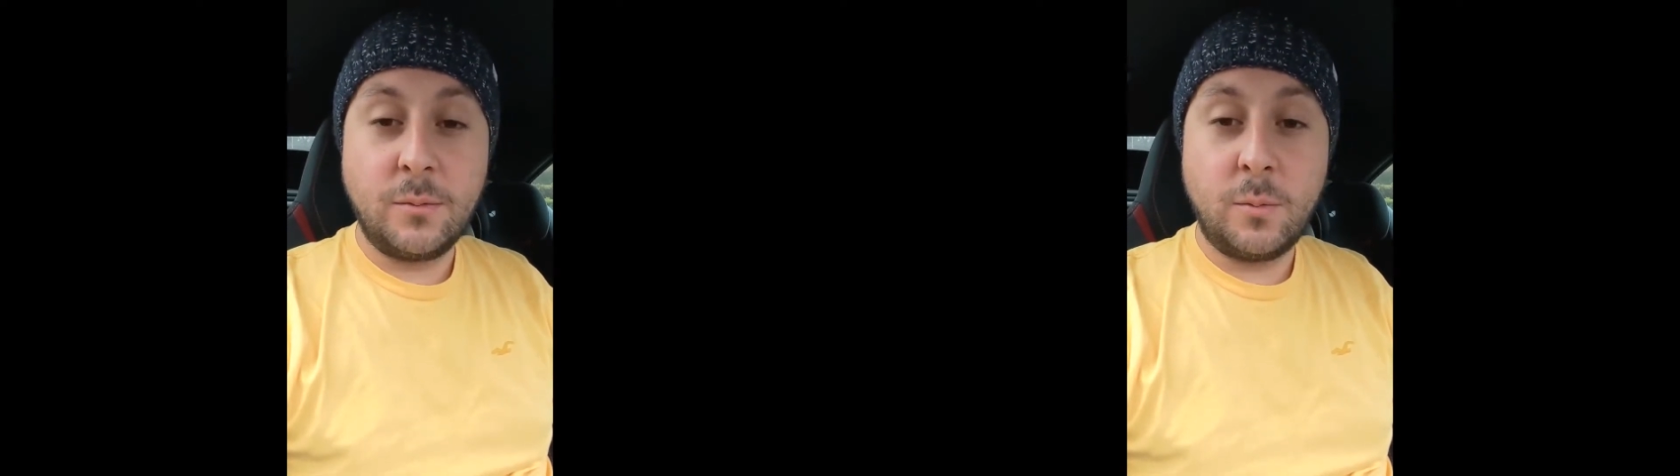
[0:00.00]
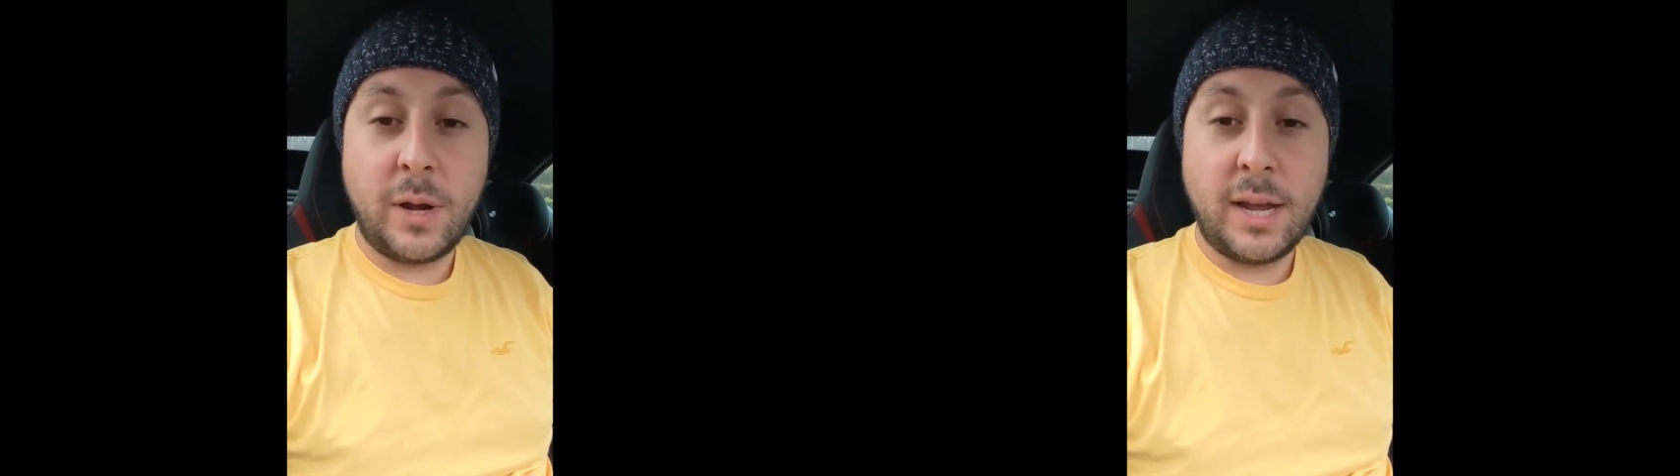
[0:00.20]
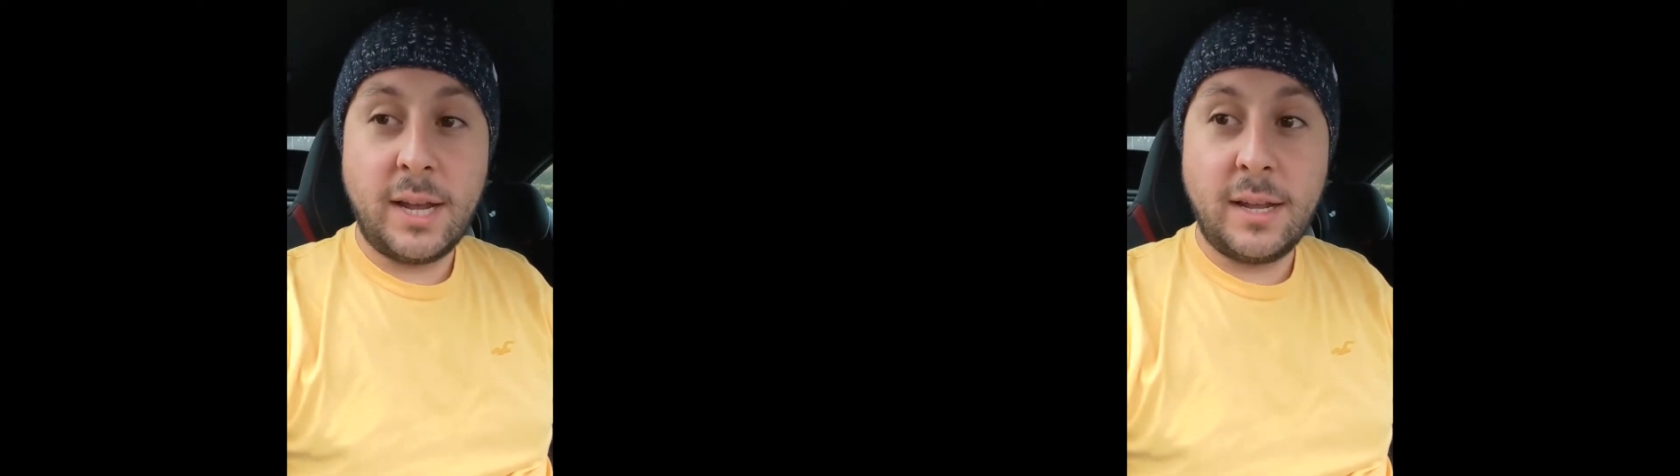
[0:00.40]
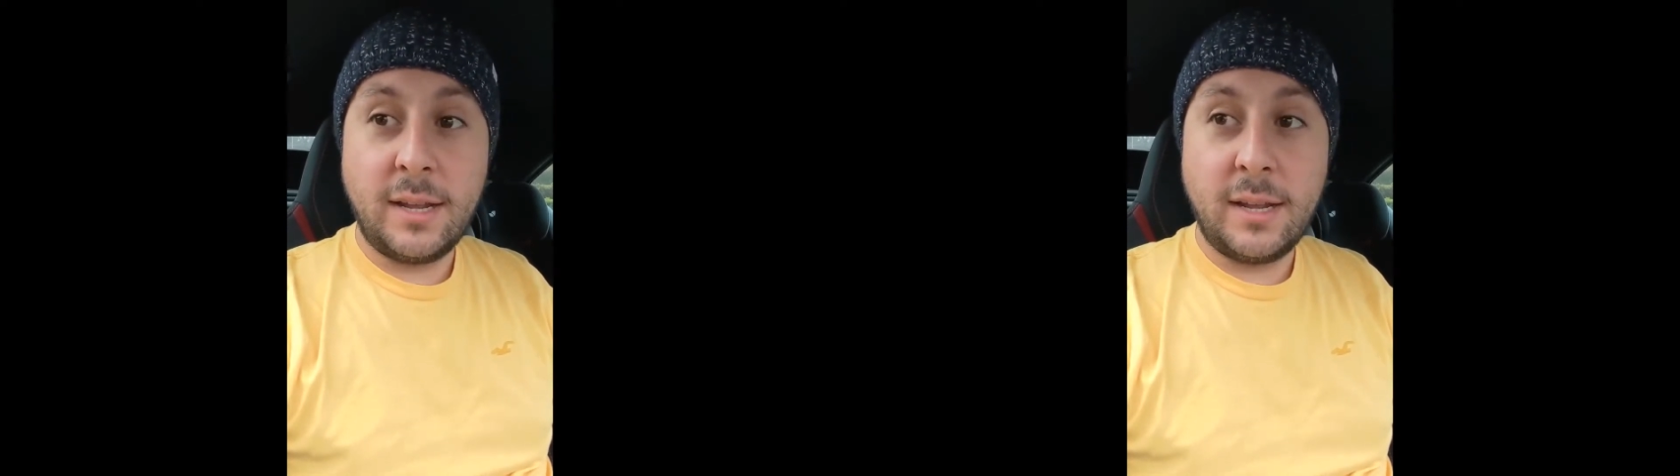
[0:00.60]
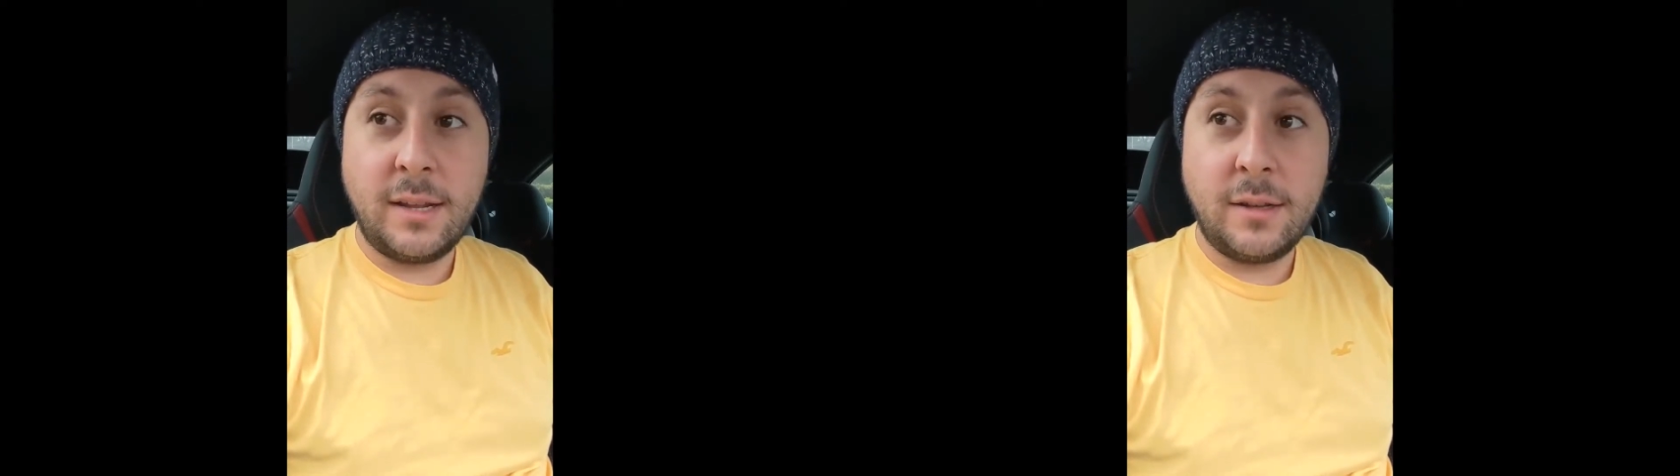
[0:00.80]

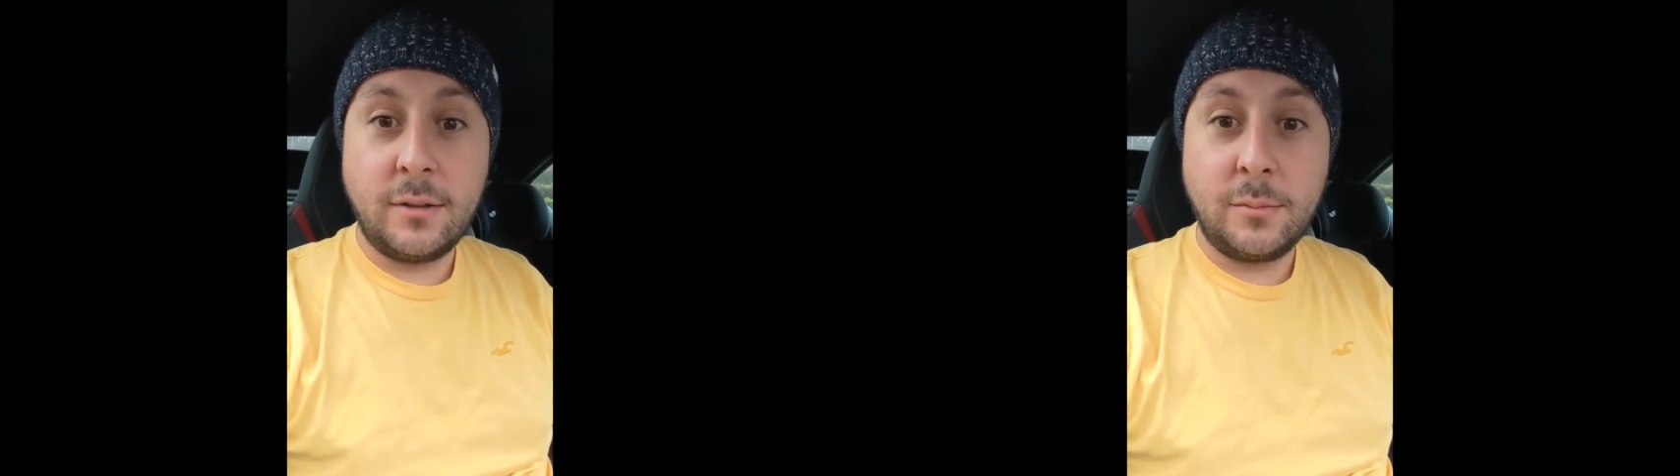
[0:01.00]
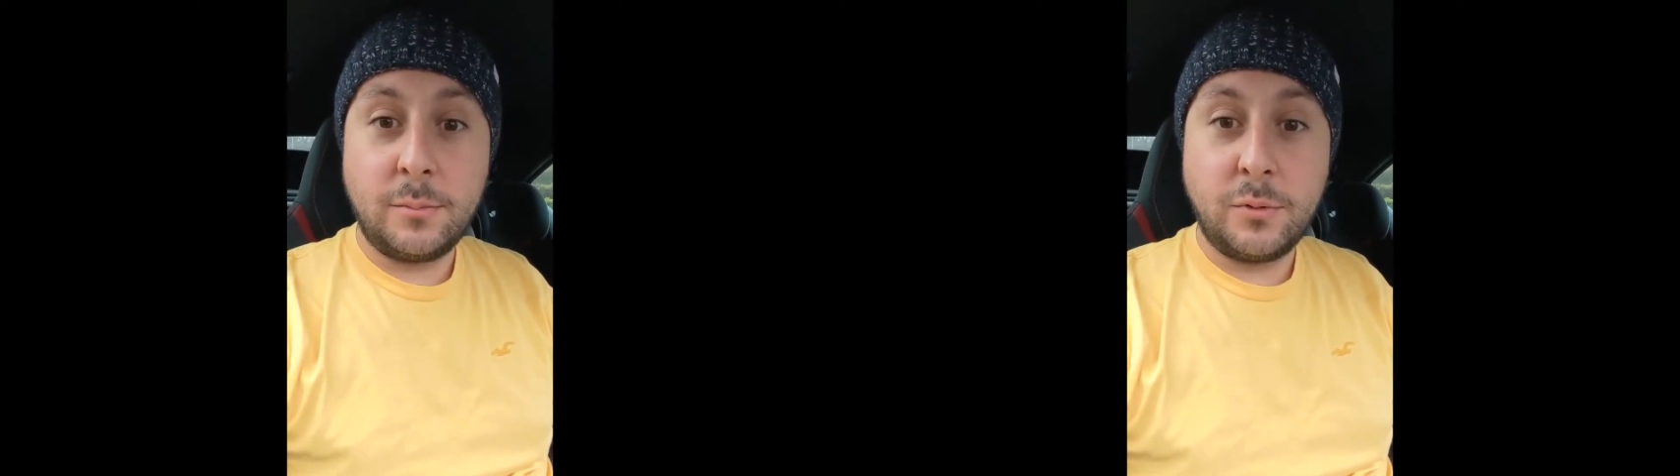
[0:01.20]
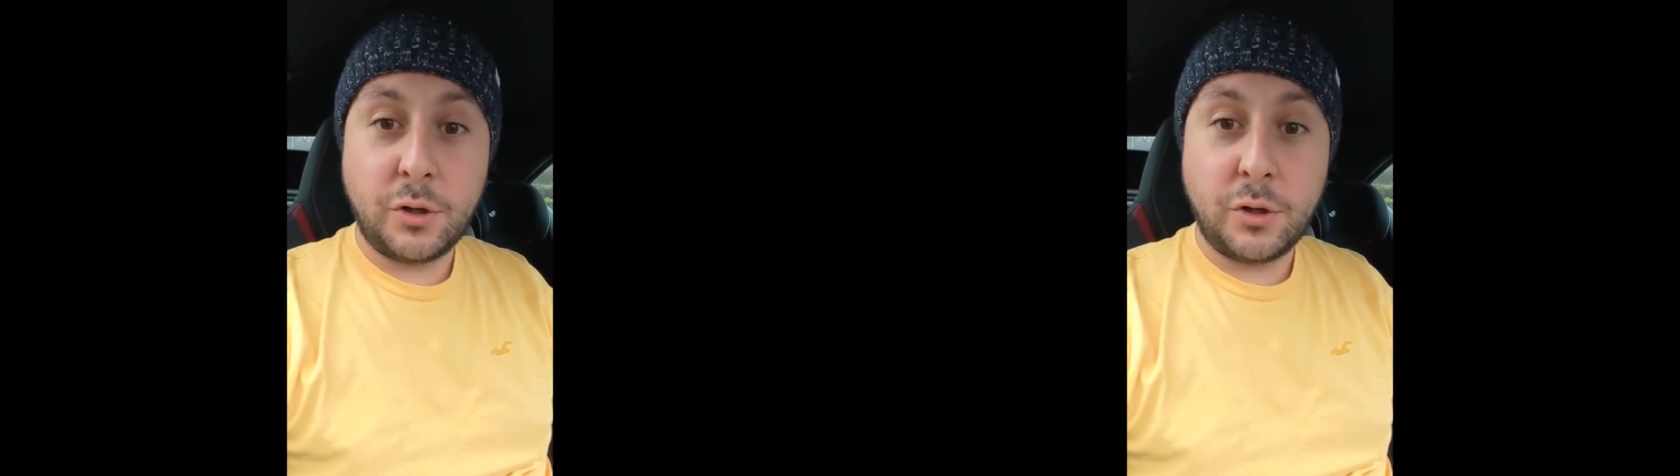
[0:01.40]
we'll